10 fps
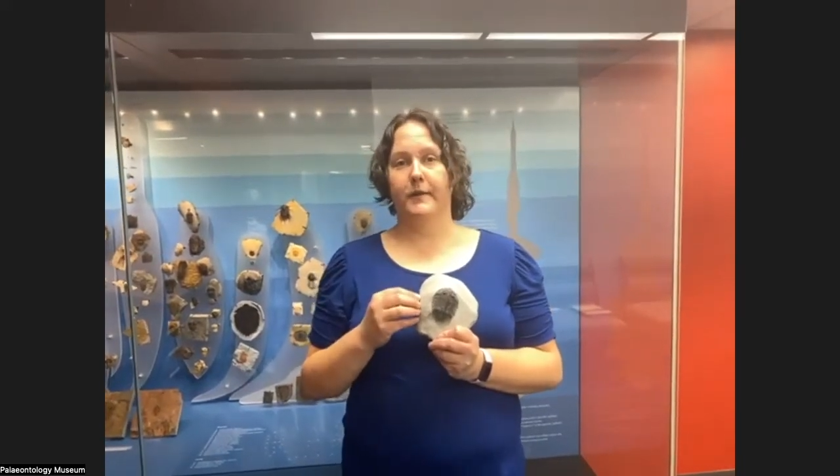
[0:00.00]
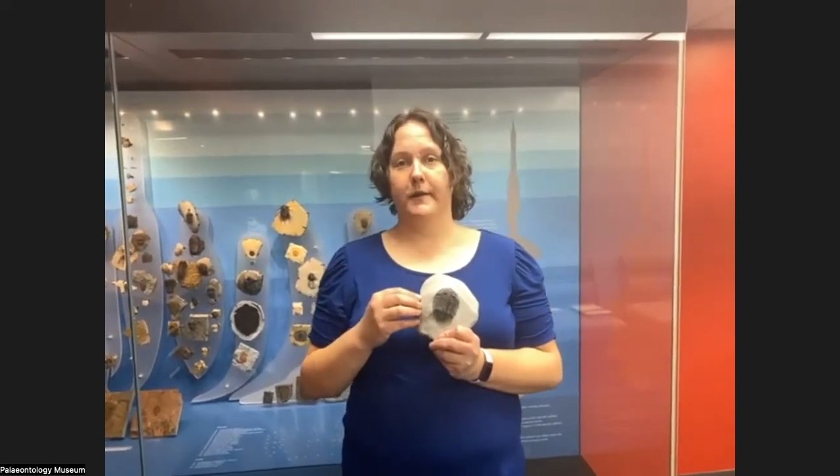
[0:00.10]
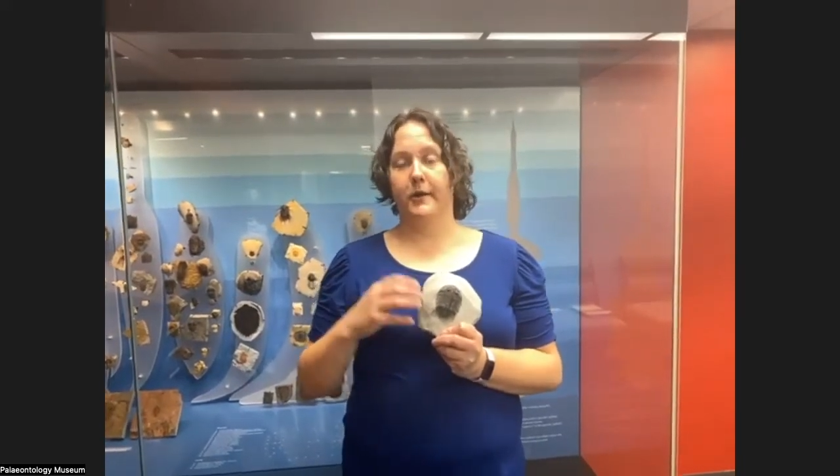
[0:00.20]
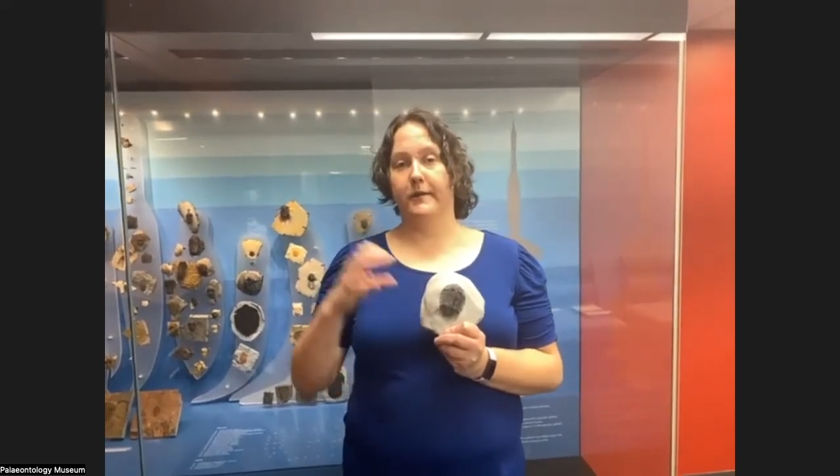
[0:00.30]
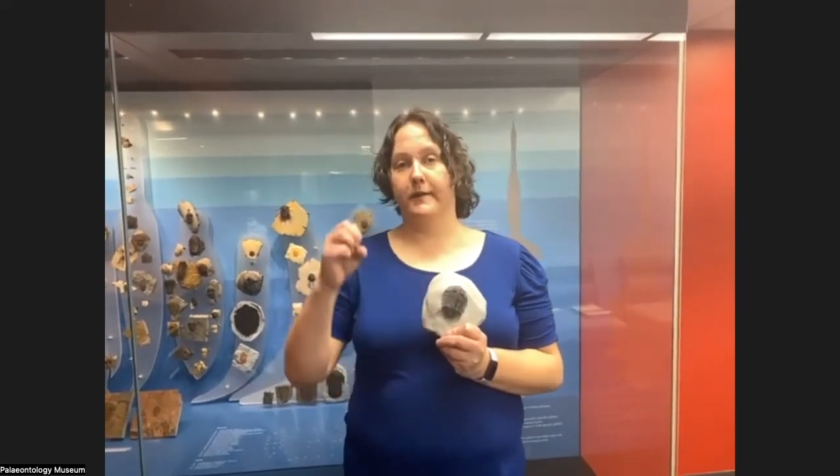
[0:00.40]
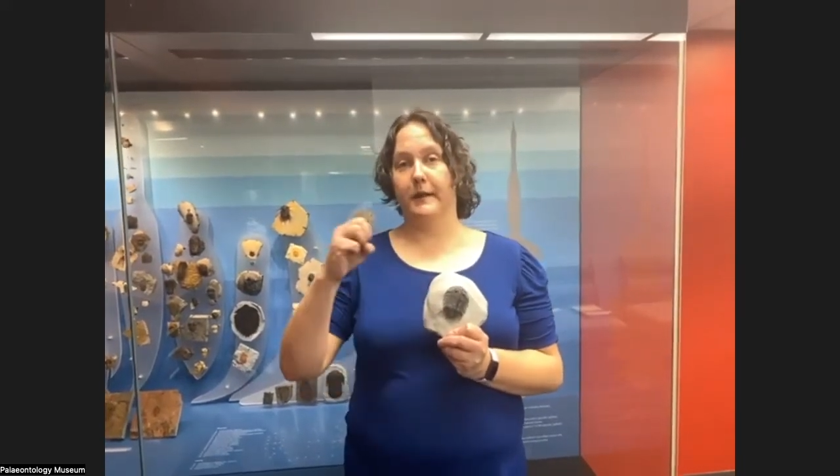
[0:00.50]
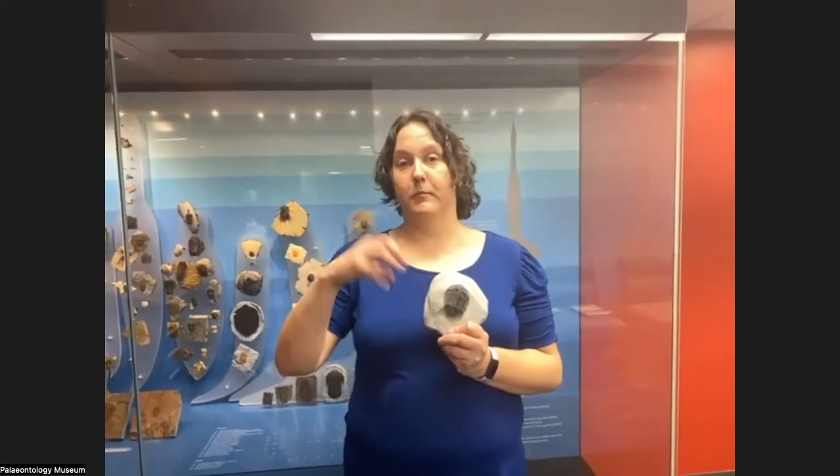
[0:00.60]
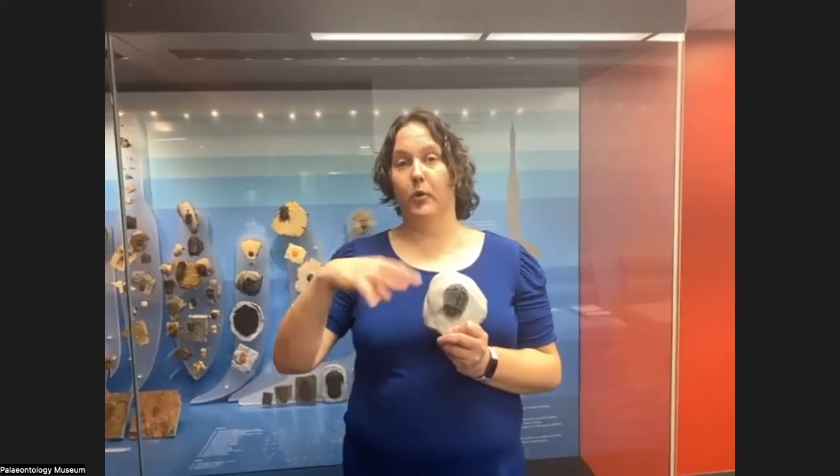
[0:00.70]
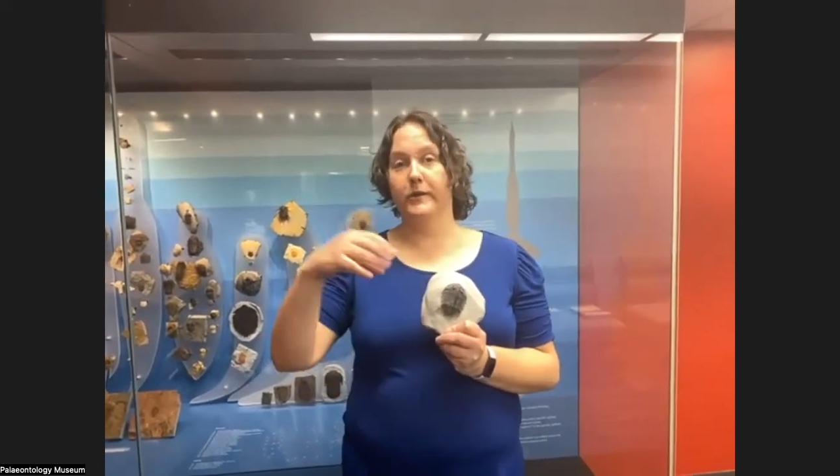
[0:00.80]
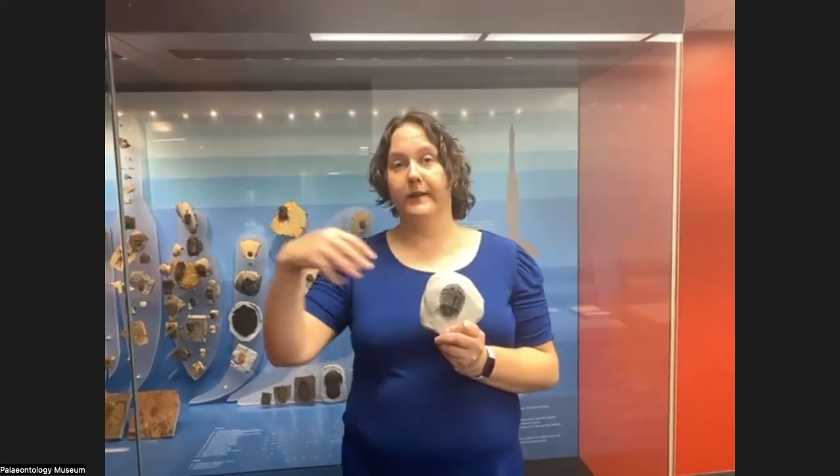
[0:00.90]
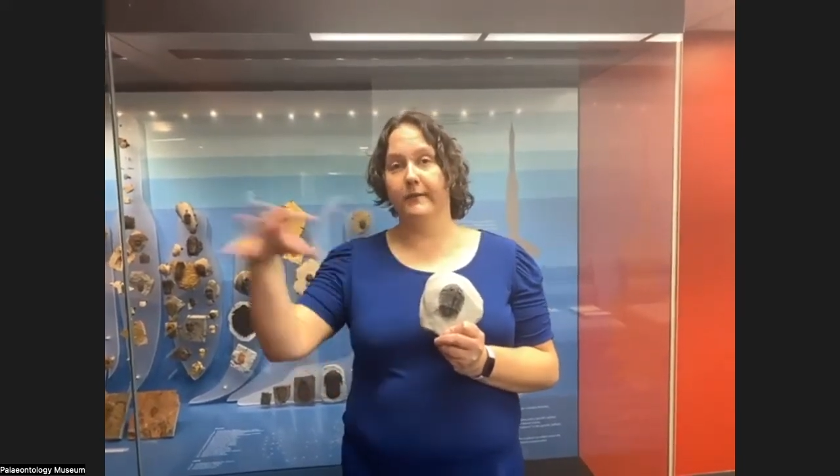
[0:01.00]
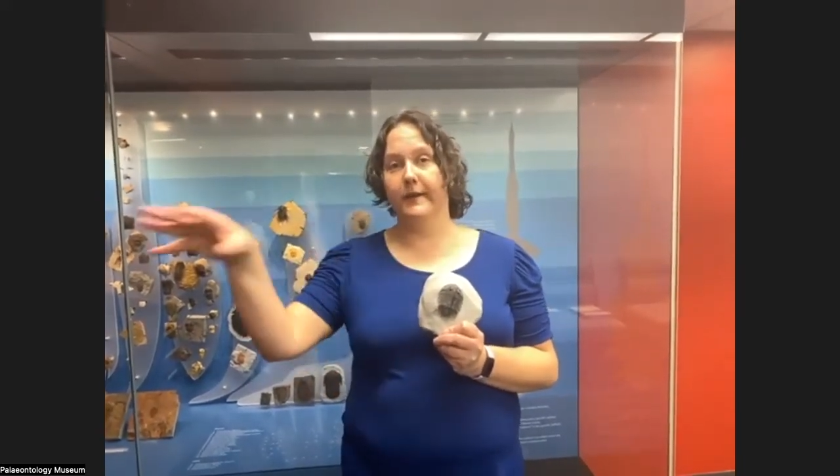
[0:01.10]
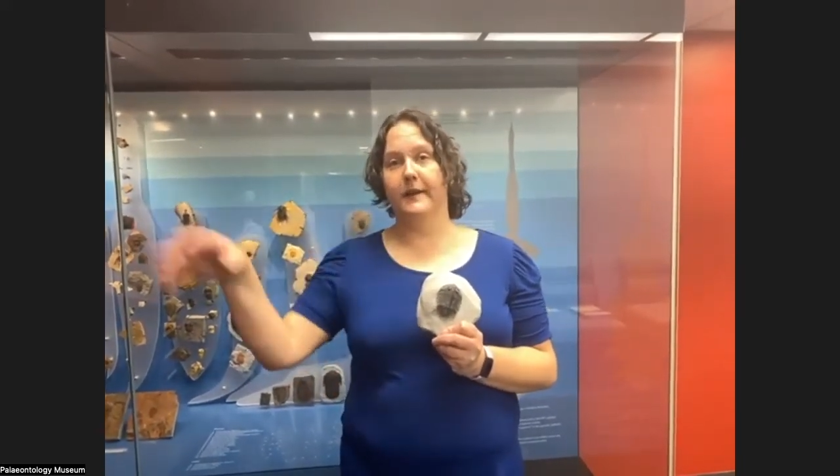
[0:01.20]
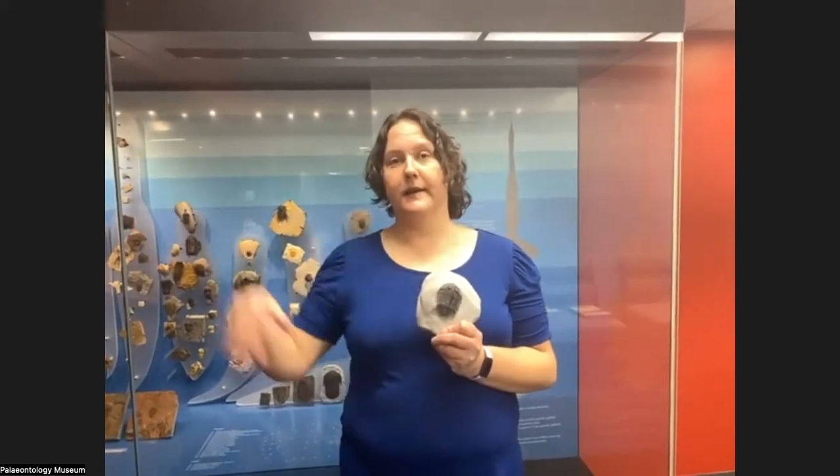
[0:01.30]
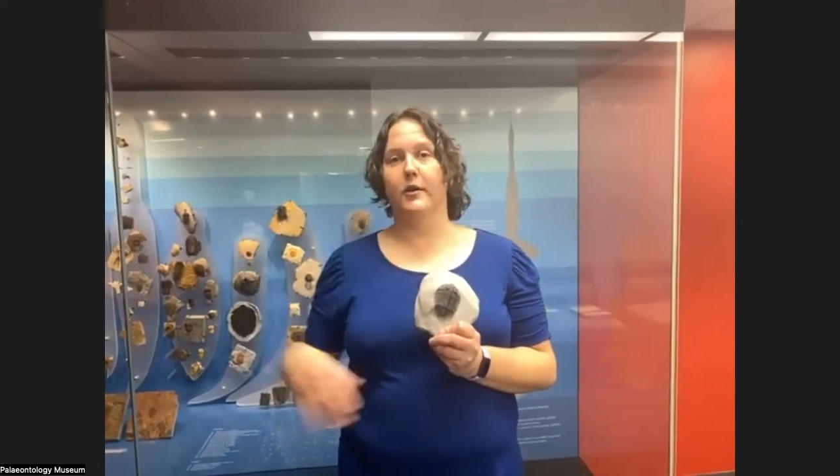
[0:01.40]
You can see a molting
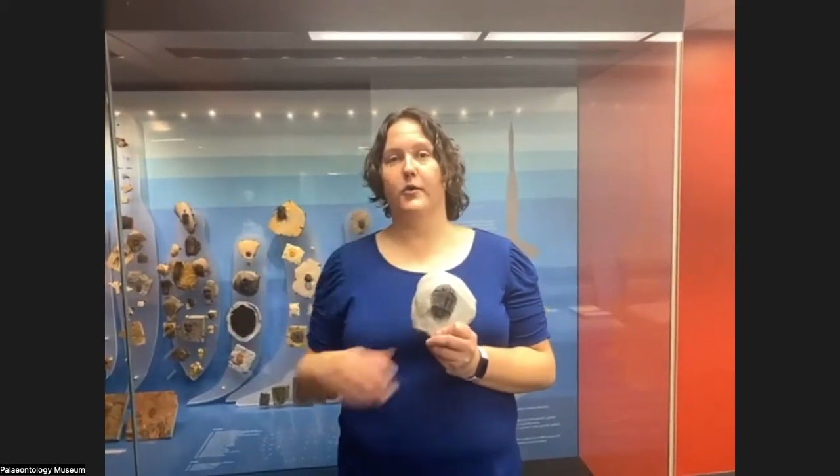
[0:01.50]
video